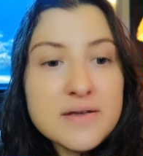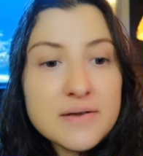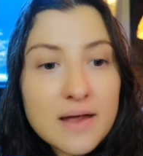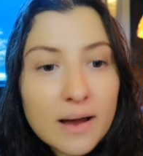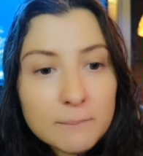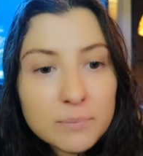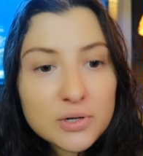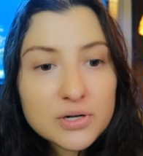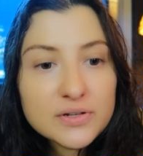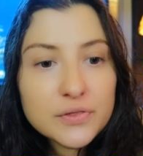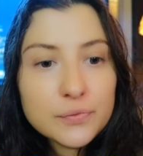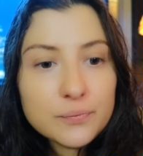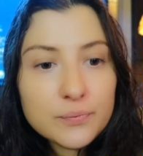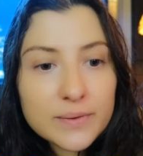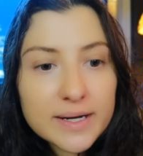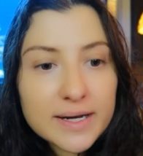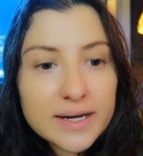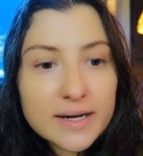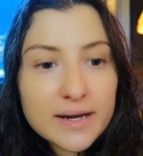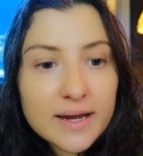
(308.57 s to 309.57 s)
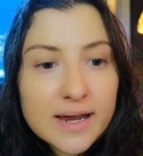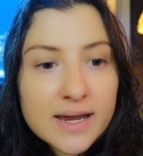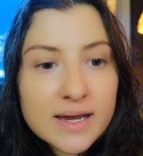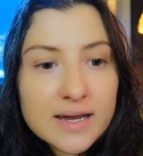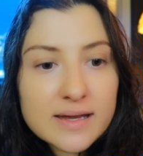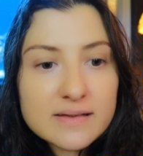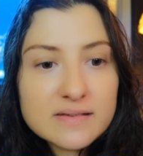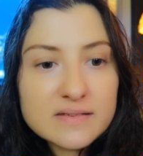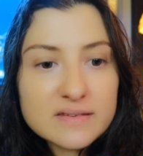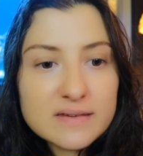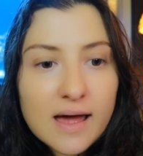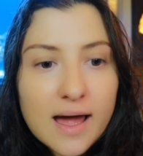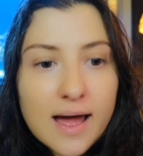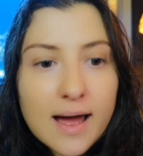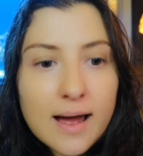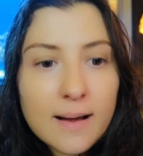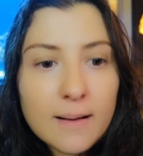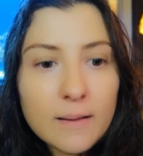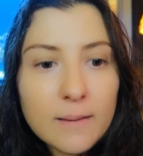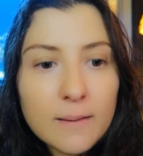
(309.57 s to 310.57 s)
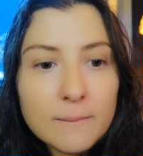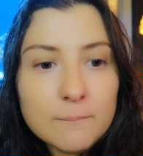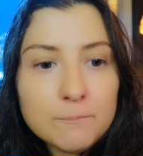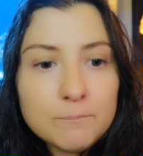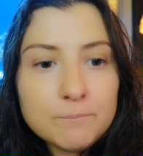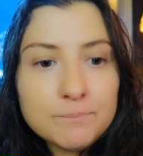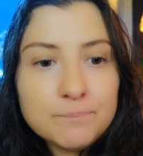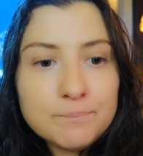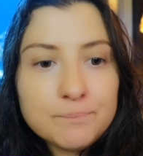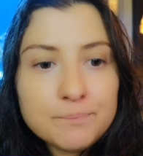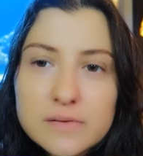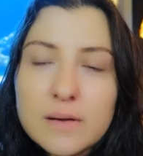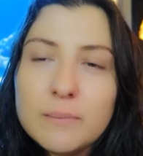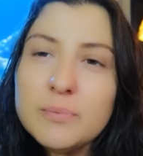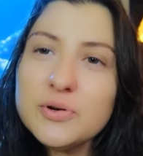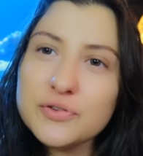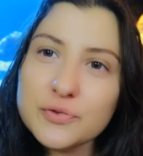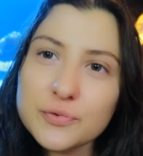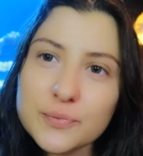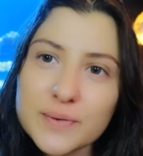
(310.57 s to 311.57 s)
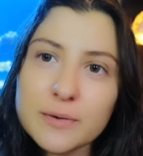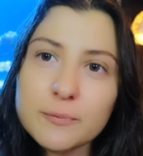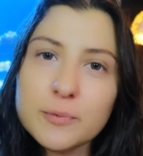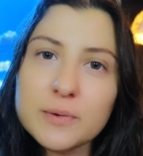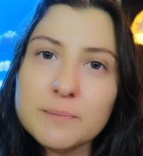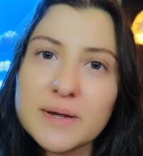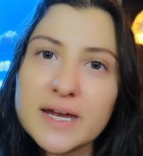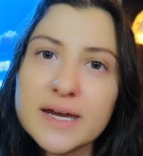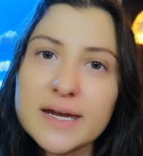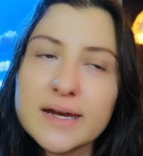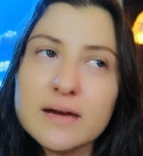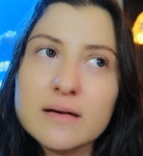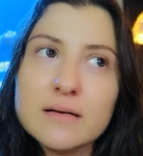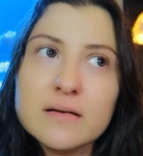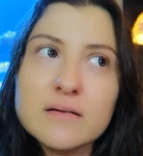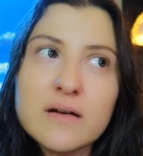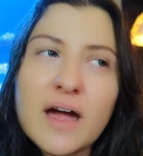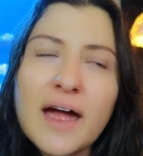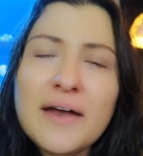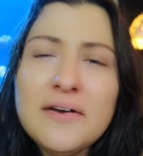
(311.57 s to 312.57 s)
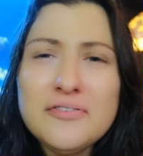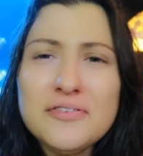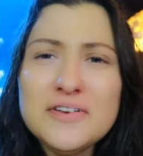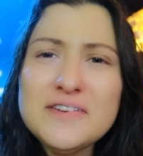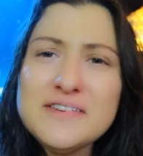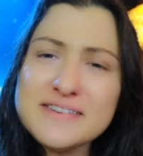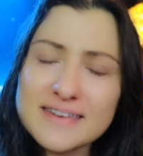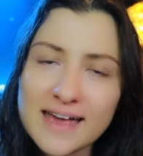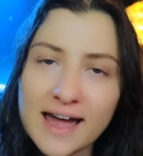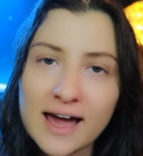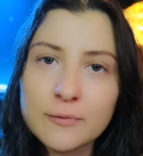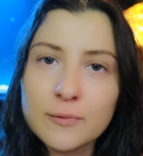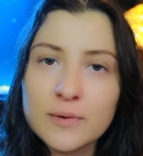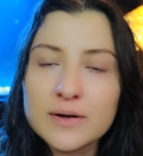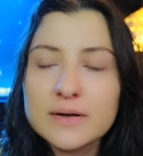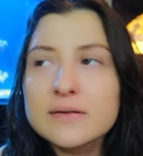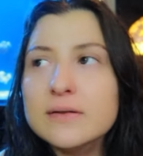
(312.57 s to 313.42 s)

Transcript: Number three is, number three would be kind of a sad one,